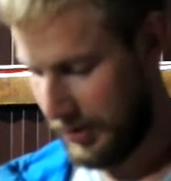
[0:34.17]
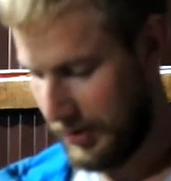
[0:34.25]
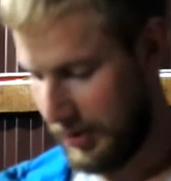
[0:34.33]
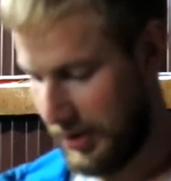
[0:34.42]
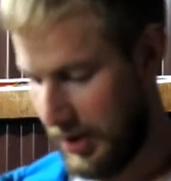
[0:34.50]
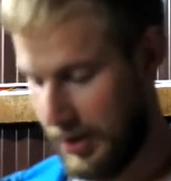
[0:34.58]

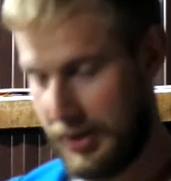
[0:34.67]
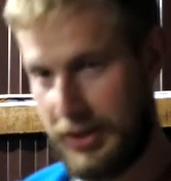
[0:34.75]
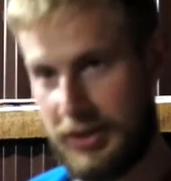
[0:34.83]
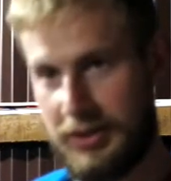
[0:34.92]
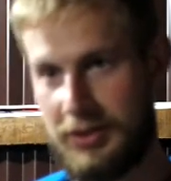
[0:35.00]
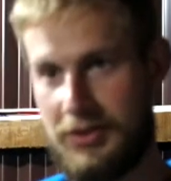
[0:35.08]
the
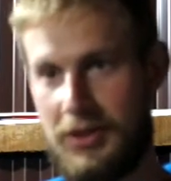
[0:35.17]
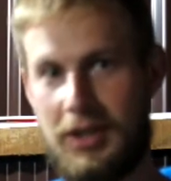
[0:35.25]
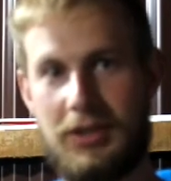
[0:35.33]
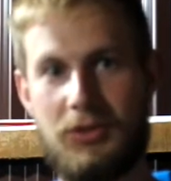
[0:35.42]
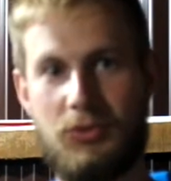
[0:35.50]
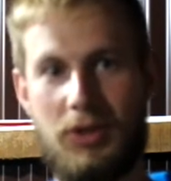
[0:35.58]
cutting, that
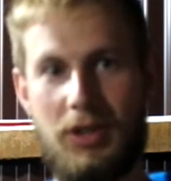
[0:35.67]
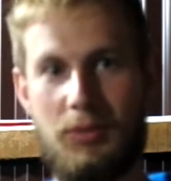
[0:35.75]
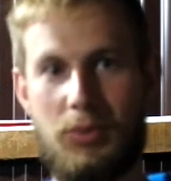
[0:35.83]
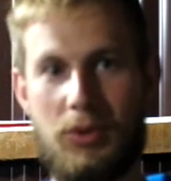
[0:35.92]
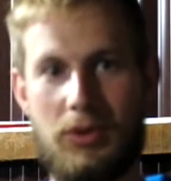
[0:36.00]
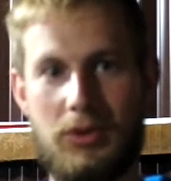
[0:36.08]
it's really
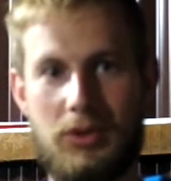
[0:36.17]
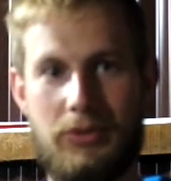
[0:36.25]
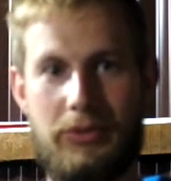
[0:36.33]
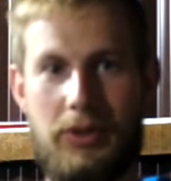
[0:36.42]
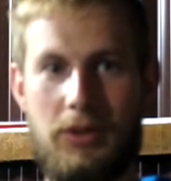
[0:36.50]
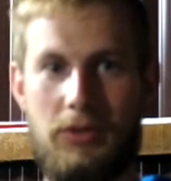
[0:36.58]
important to
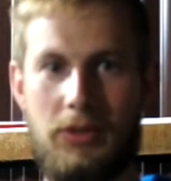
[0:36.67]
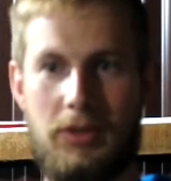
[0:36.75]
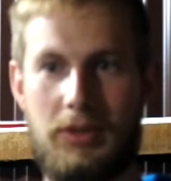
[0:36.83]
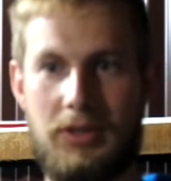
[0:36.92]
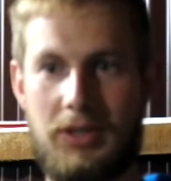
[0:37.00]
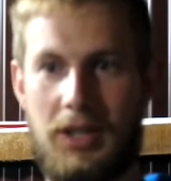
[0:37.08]
follow
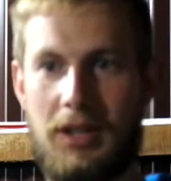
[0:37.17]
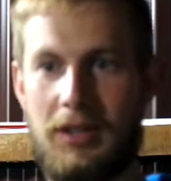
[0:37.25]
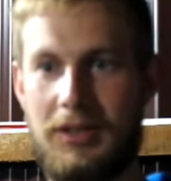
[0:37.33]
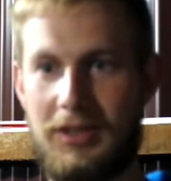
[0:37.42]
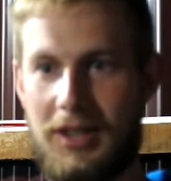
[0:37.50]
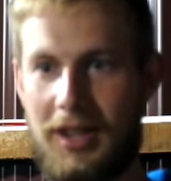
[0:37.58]
the Xing
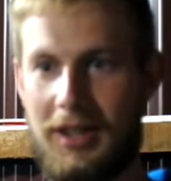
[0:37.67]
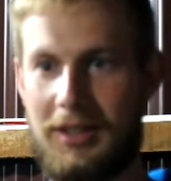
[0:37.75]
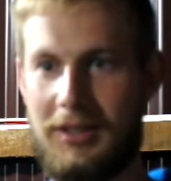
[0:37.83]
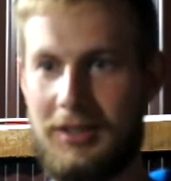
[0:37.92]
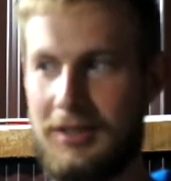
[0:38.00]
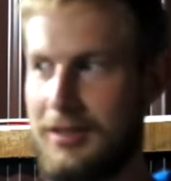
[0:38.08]
and Zhang.
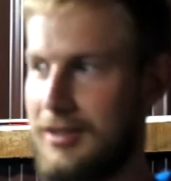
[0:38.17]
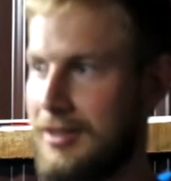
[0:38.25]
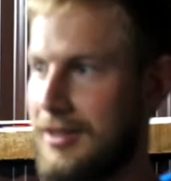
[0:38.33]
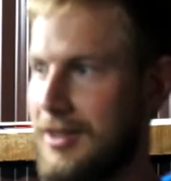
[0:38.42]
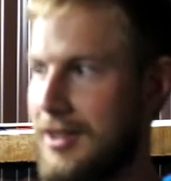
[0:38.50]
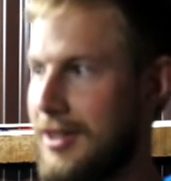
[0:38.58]

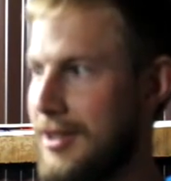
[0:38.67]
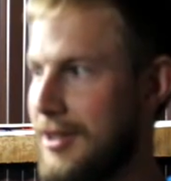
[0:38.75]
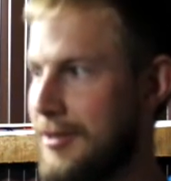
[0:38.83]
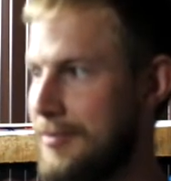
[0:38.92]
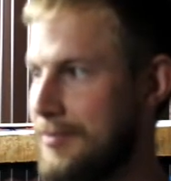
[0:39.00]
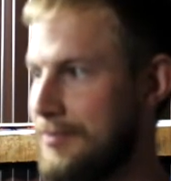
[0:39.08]
I